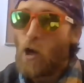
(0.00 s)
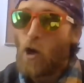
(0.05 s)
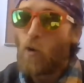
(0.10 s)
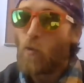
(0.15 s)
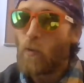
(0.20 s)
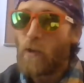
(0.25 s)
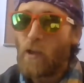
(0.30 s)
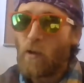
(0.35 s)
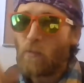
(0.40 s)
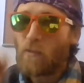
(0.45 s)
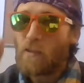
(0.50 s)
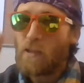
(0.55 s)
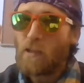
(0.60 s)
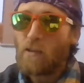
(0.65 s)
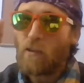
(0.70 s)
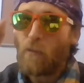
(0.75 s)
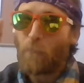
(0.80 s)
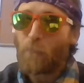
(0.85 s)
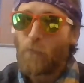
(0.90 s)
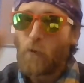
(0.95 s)
We did
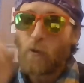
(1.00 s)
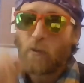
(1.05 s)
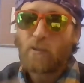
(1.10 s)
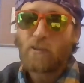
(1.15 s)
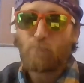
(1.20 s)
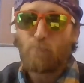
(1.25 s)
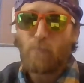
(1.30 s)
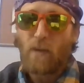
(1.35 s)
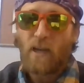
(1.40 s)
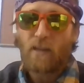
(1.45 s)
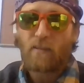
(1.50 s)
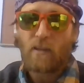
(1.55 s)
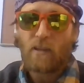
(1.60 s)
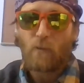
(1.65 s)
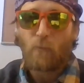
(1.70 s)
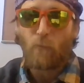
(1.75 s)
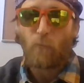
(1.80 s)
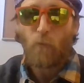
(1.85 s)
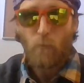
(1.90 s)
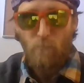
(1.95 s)
the first
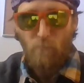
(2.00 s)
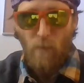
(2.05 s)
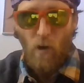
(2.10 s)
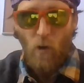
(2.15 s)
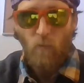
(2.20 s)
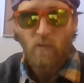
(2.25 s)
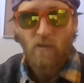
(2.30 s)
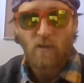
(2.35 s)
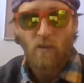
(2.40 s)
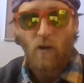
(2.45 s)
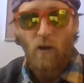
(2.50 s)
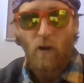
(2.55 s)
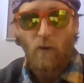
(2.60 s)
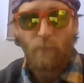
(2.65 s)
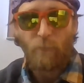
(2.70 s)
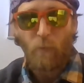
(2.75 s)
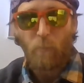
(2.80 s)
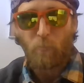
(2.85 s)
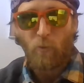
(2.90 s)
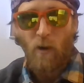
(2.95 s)
method for most of
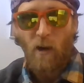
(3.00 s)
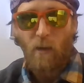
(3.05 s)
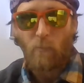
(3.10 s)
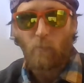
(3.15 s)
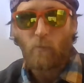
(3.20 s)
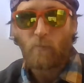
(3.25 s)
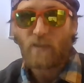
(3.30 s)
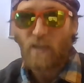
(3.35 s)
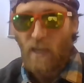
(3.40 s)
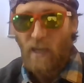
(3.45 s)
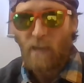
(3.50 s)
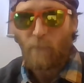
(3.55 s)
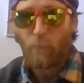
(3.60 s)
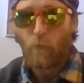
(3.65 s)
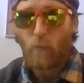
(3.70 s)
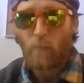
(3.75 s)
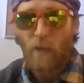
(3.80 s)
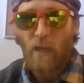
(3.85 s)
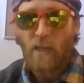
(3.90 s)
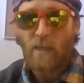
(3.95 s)
the problems and for
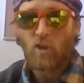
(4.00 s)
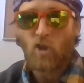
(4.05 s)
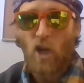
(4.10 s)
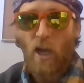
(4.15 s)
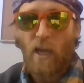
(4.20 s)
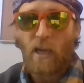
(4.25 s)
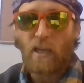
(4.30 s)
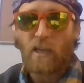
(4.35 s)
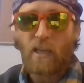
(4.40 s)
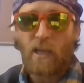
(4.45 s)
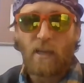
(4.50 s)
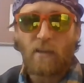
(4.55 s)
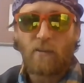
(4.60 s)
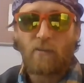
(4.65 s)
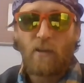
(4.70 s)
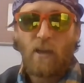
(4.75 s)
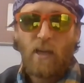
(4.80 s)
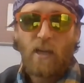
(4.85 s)
page 88.